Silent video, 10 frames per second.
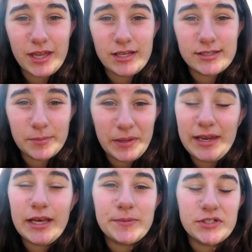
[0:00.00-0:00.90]
it is
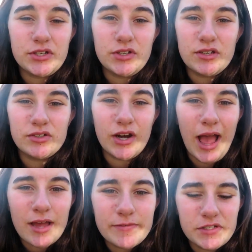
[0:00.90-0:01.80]
completely up to you. You don't
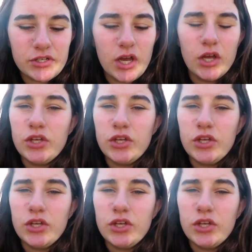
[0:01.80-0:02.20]
have to.